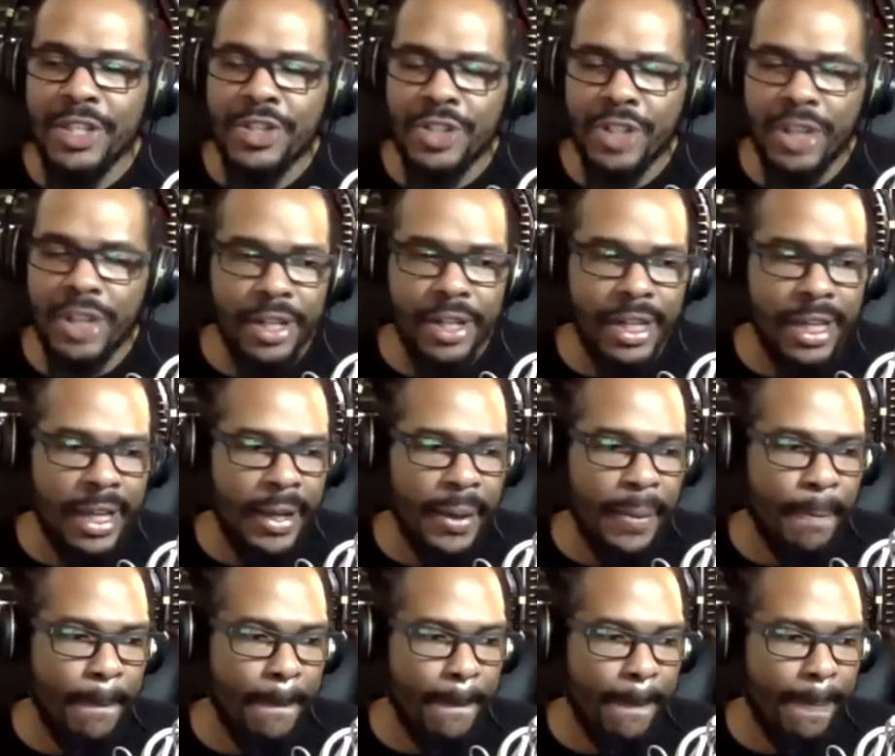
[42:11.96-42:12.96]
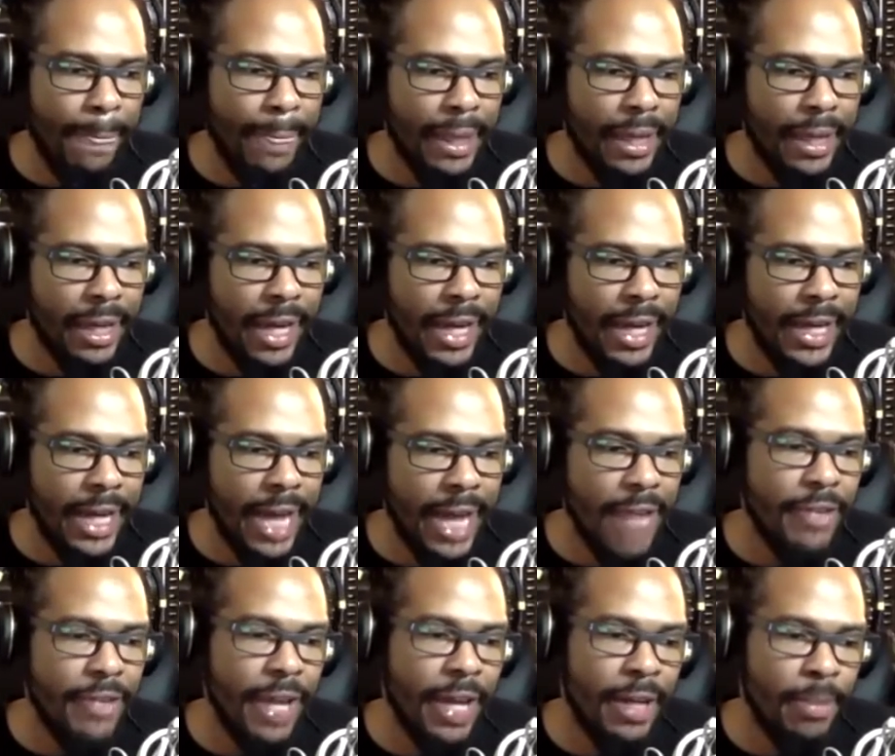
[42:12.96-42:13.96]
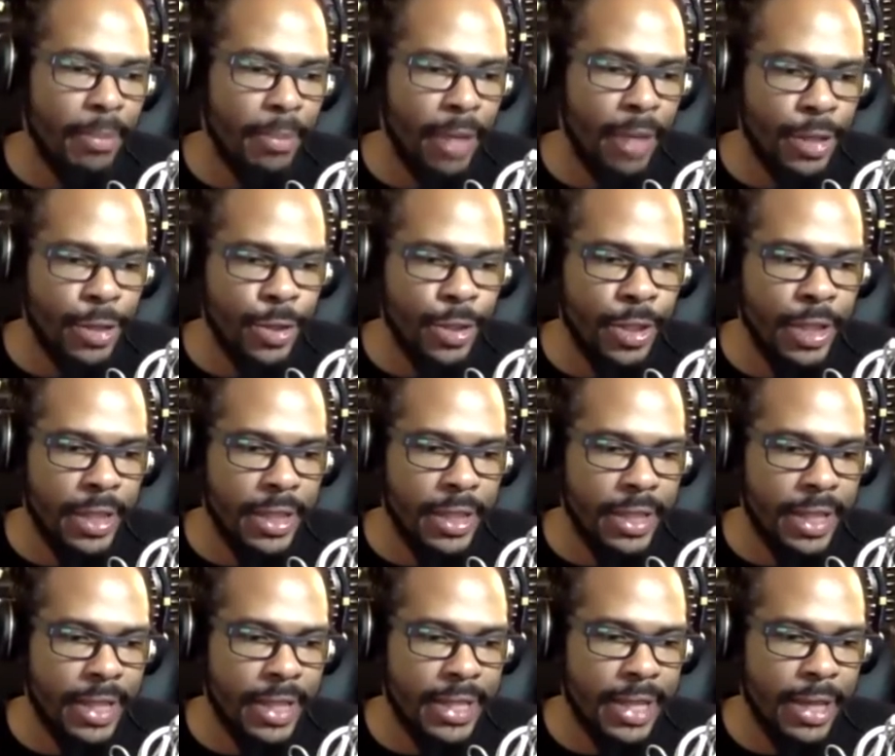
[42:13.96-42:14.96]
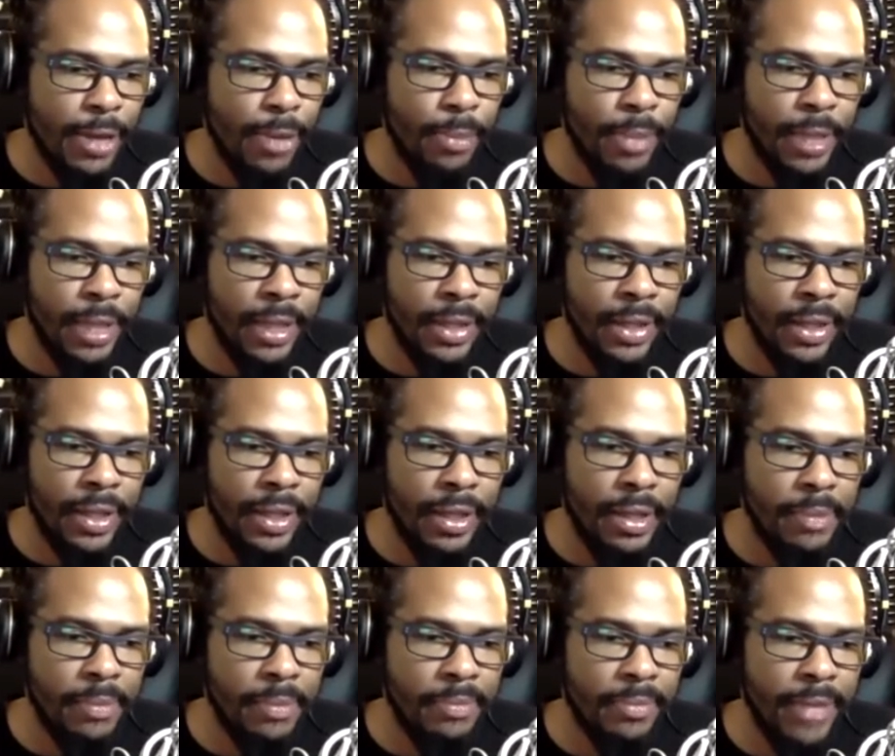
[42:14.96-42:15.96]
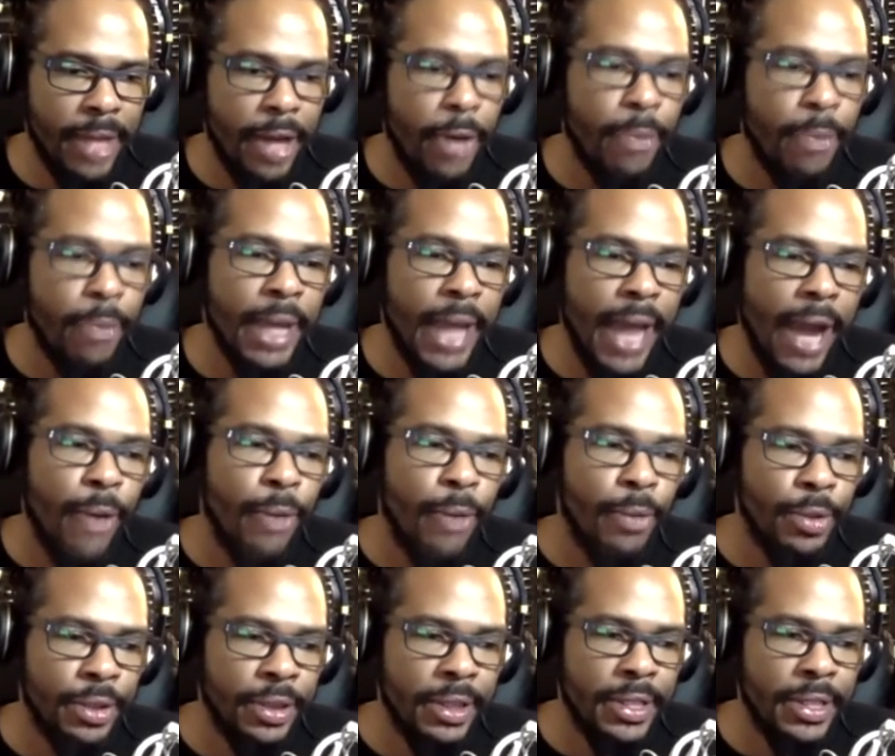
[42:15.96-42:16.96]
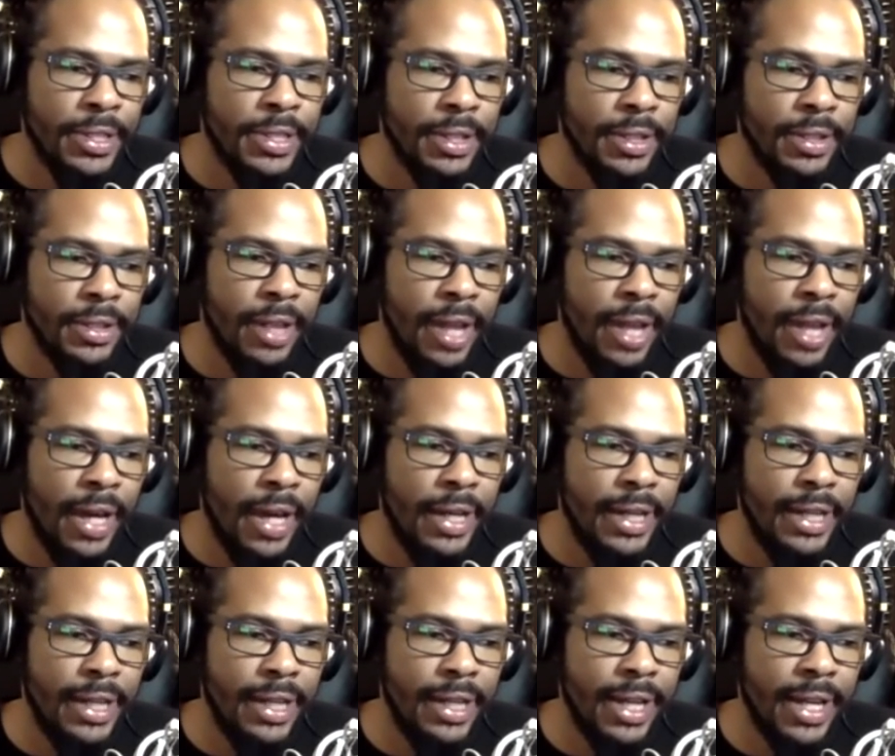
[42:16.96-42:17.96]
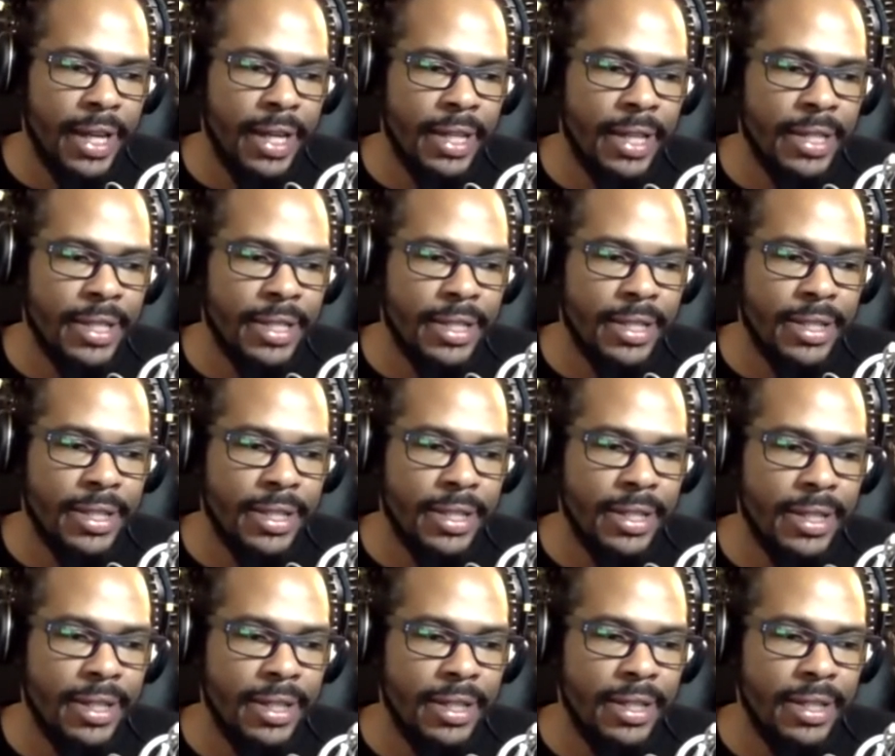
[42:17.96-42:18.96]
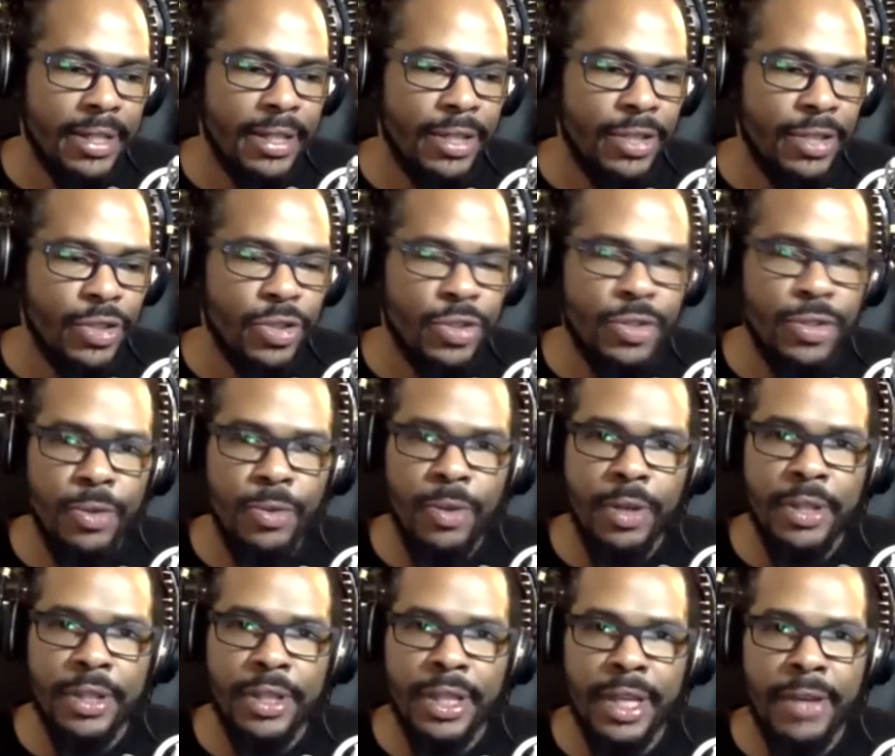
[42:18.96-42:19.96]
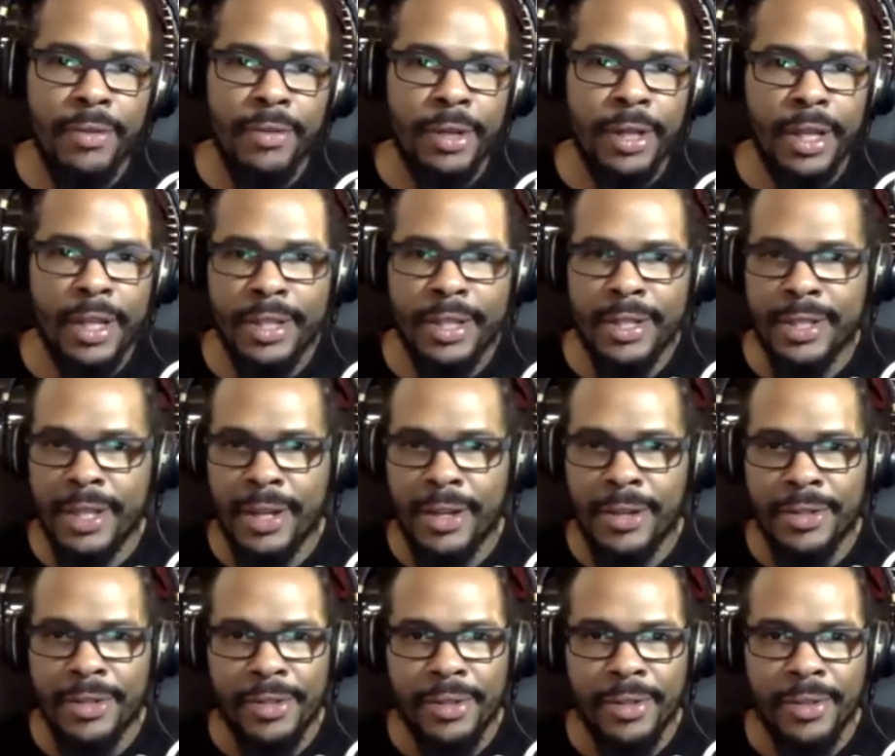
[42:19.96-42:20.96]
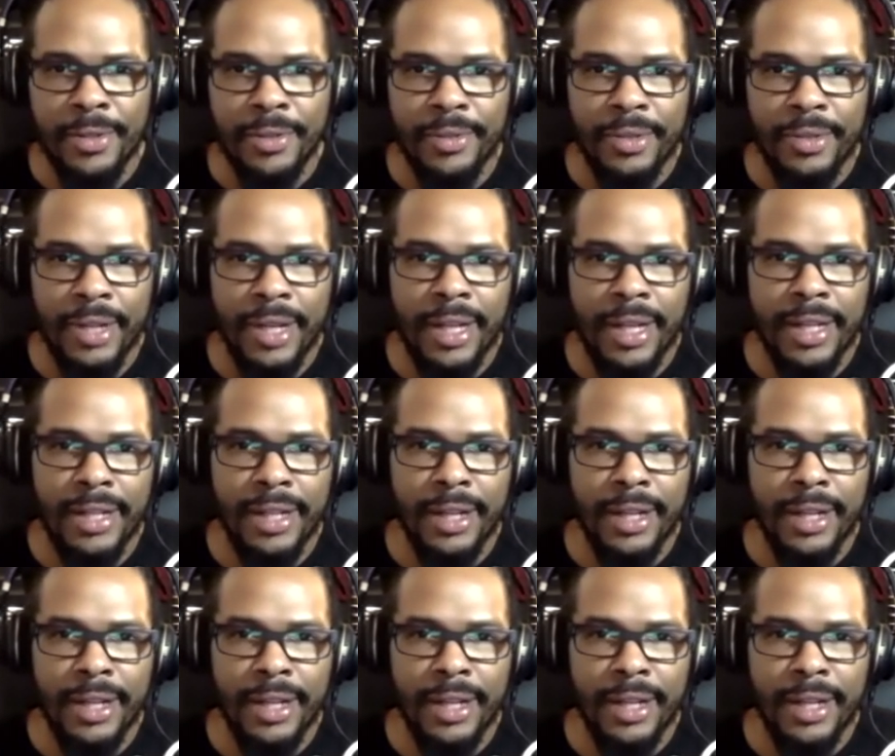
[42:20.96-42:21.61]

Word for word: journey, I I've had a mantra that that's helped me help me out with this a lot, and it's just do one thing every day that scares you, right?